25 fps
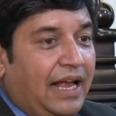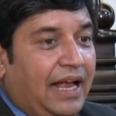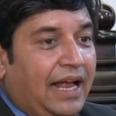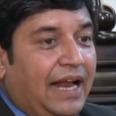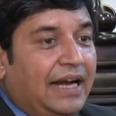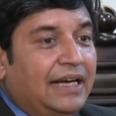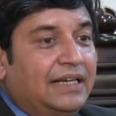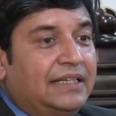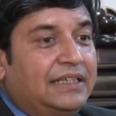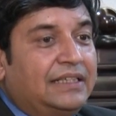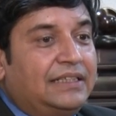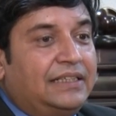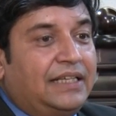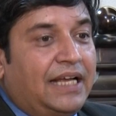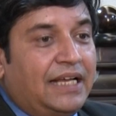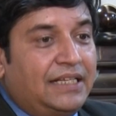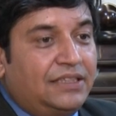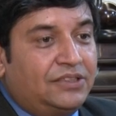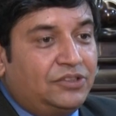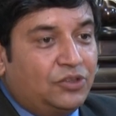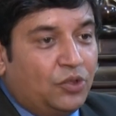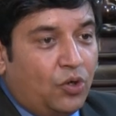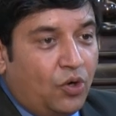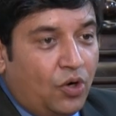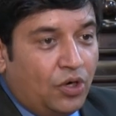And
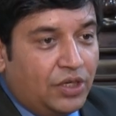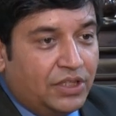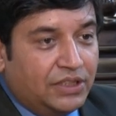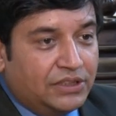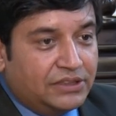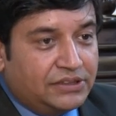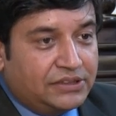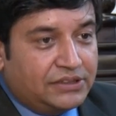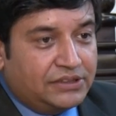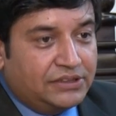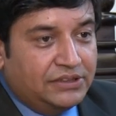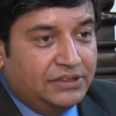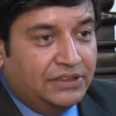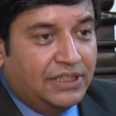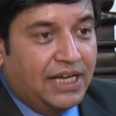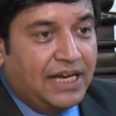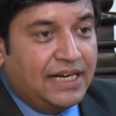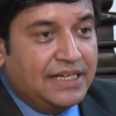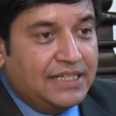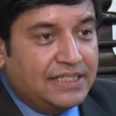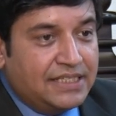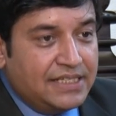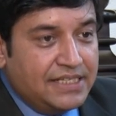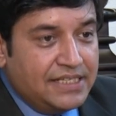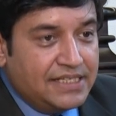10th August
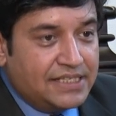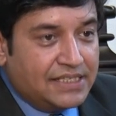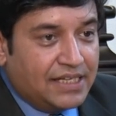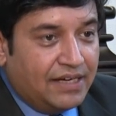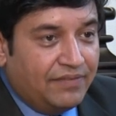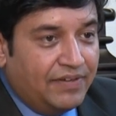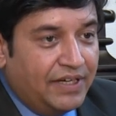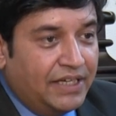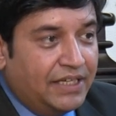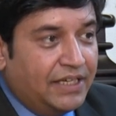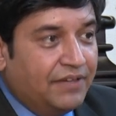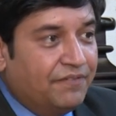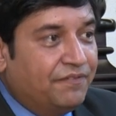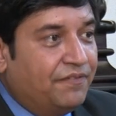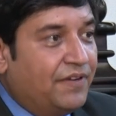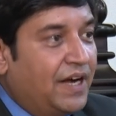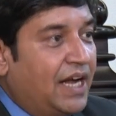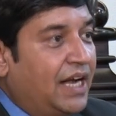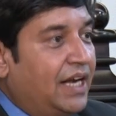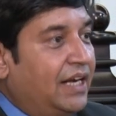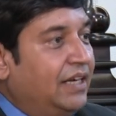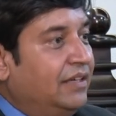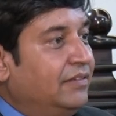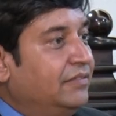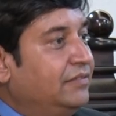
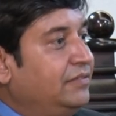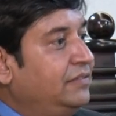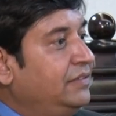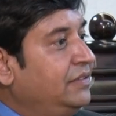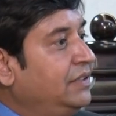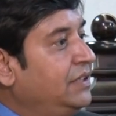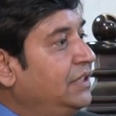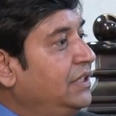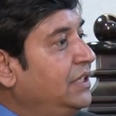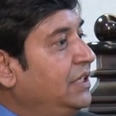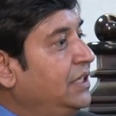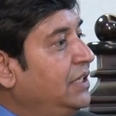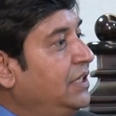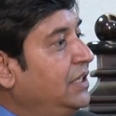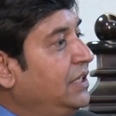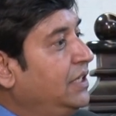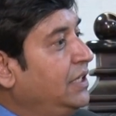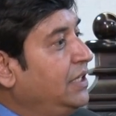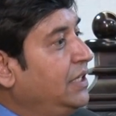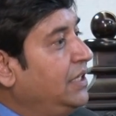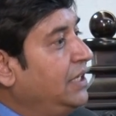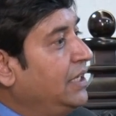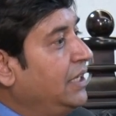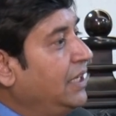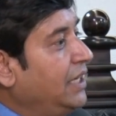1975,
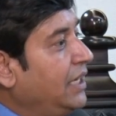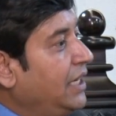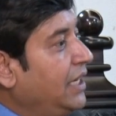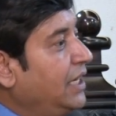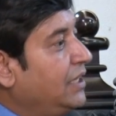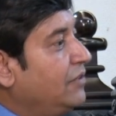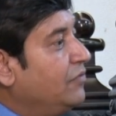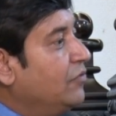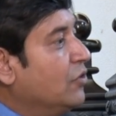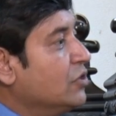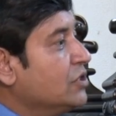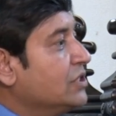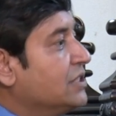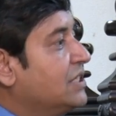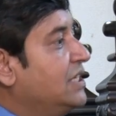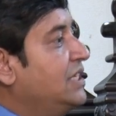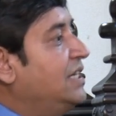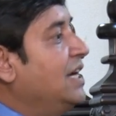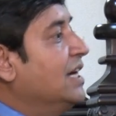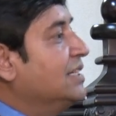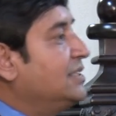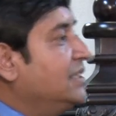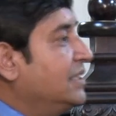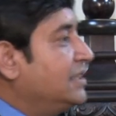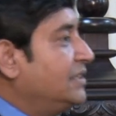it was
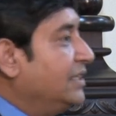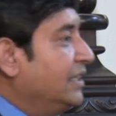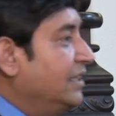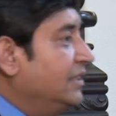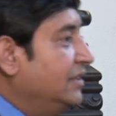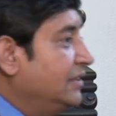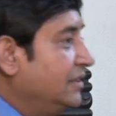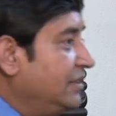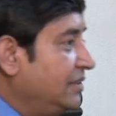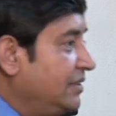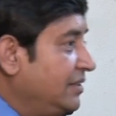gazetted